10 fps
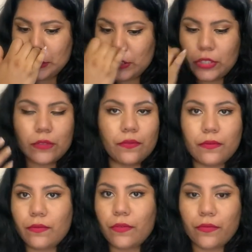It's just
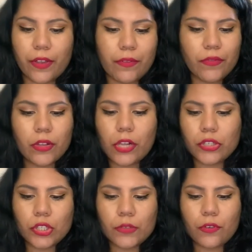free
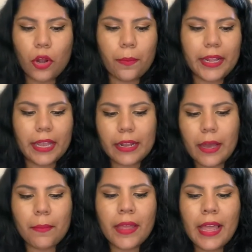$50 just for opening it
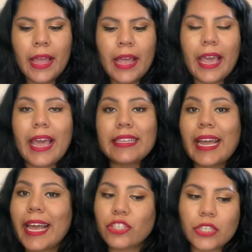up. And
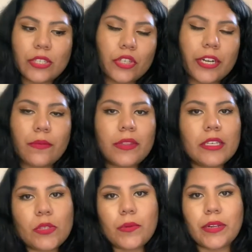I actually started with
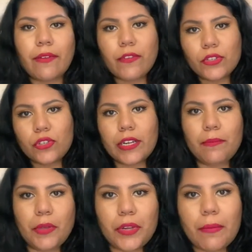this one when I first
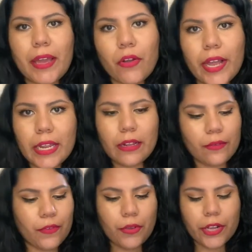started building my credit
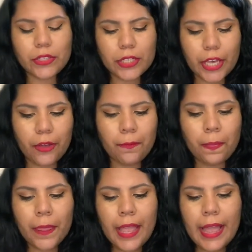a few years ago.
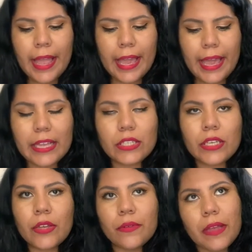And
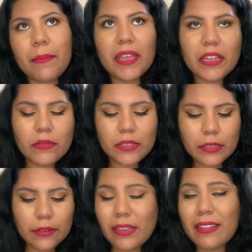I mean, it was
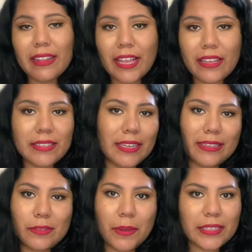like I said,
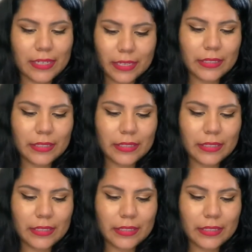it's basic.